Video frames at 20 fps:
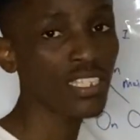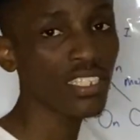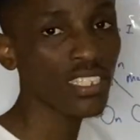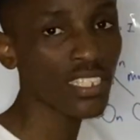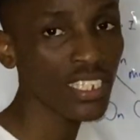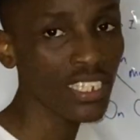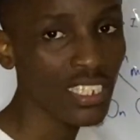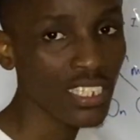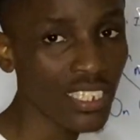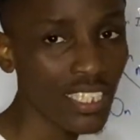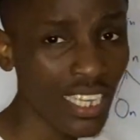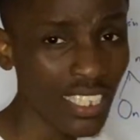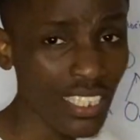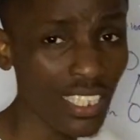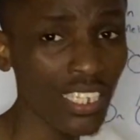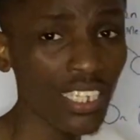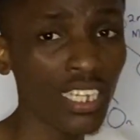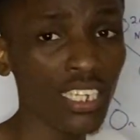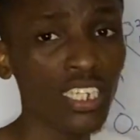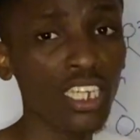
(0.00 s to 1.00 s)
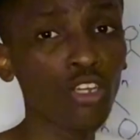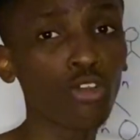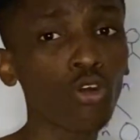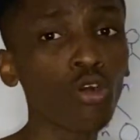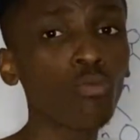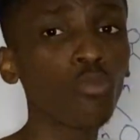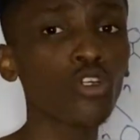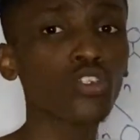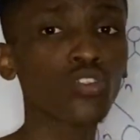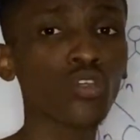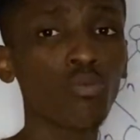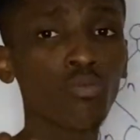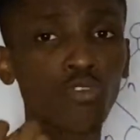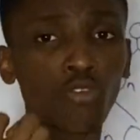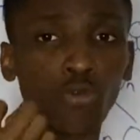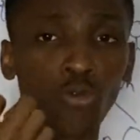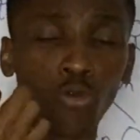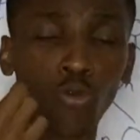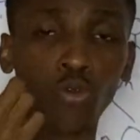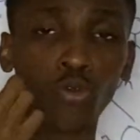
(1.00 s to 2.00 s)
C is that the chromosomes
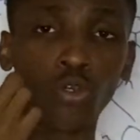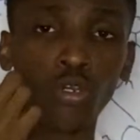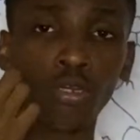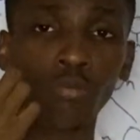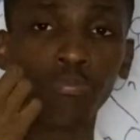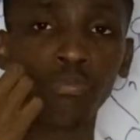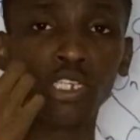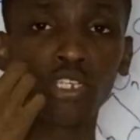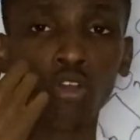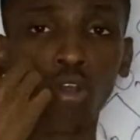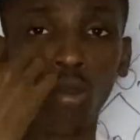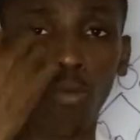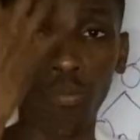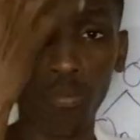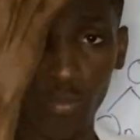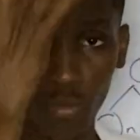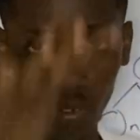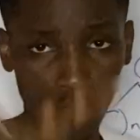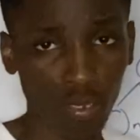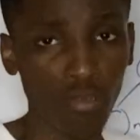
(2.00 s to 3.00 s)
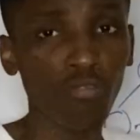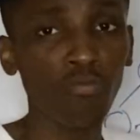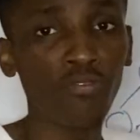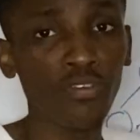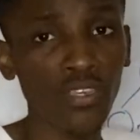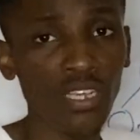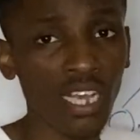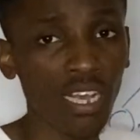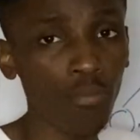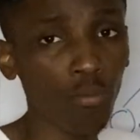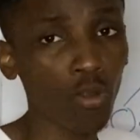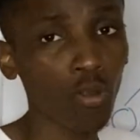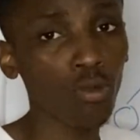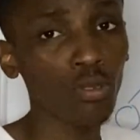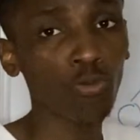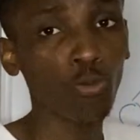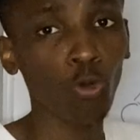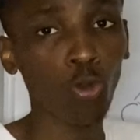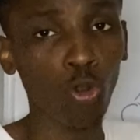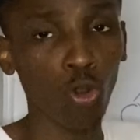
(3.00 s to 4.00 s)
will become
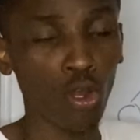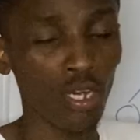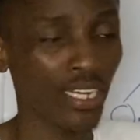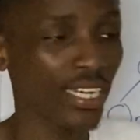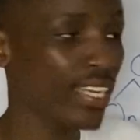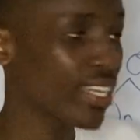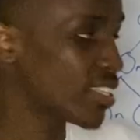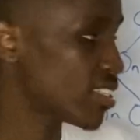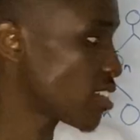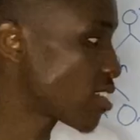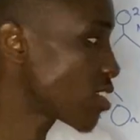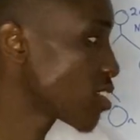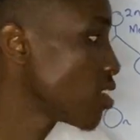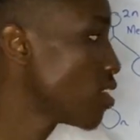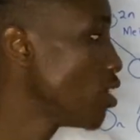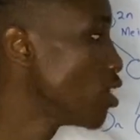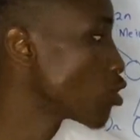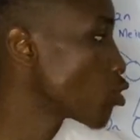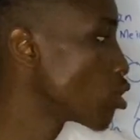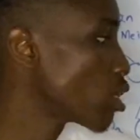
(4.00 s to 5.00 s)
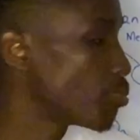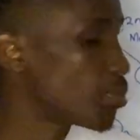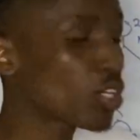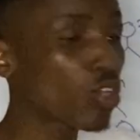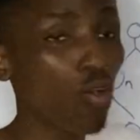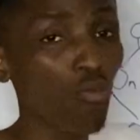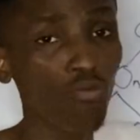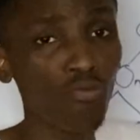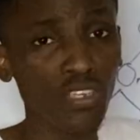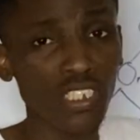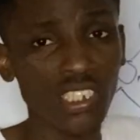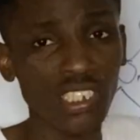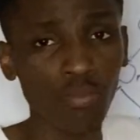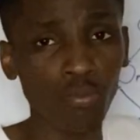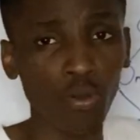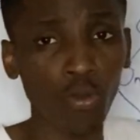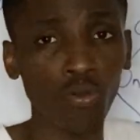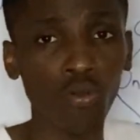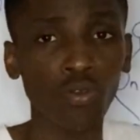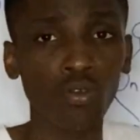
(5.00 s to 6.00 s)
will condense, so they become
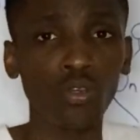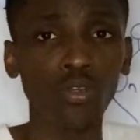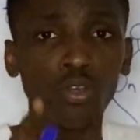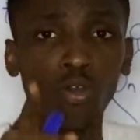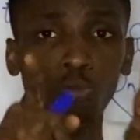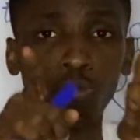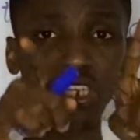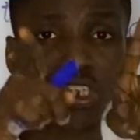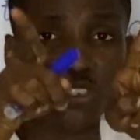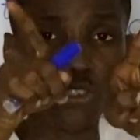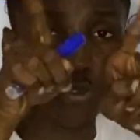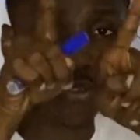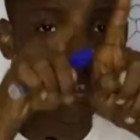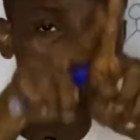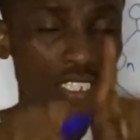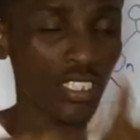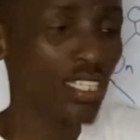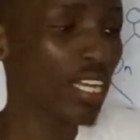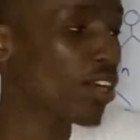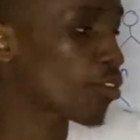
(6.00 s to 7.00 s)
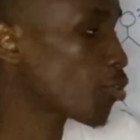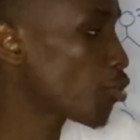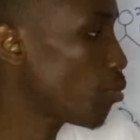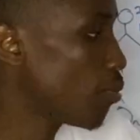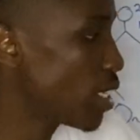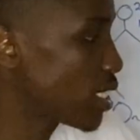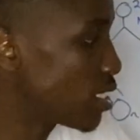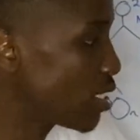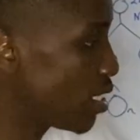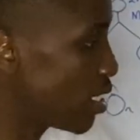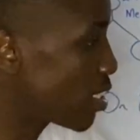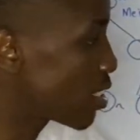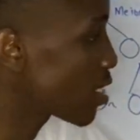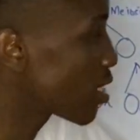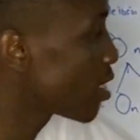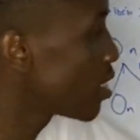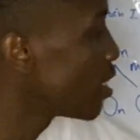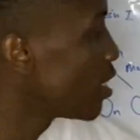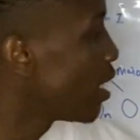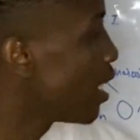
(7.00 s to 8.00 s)
visible with two sister chromatids.
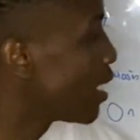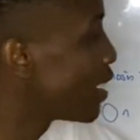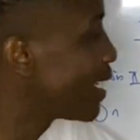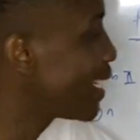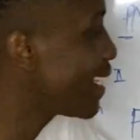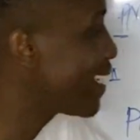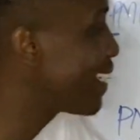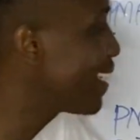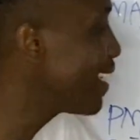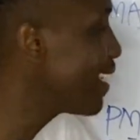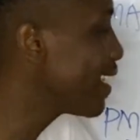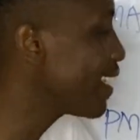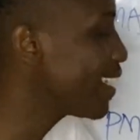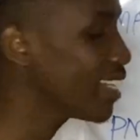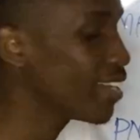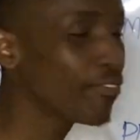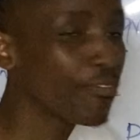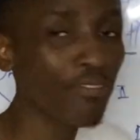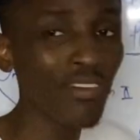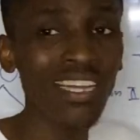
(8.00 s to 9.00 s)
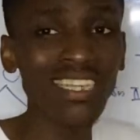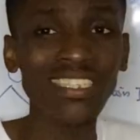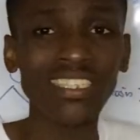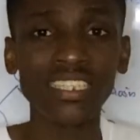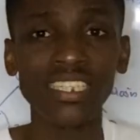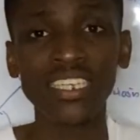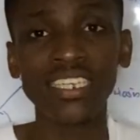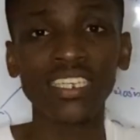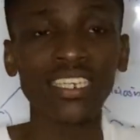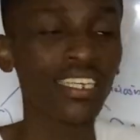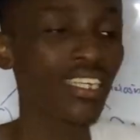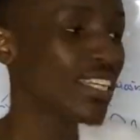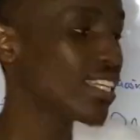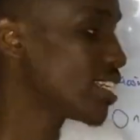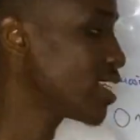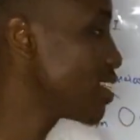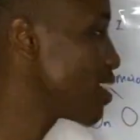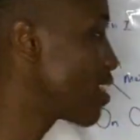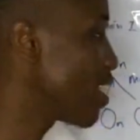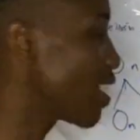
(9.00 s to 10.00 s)
The D here, first D,
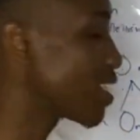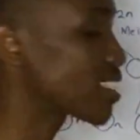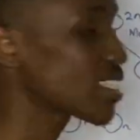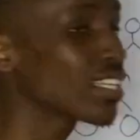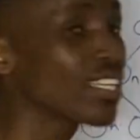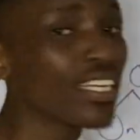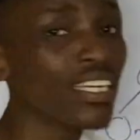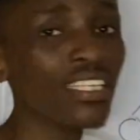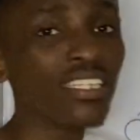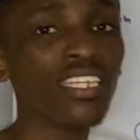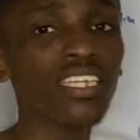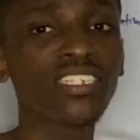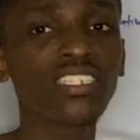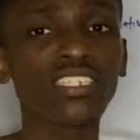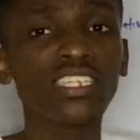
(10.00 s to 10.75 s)
is that the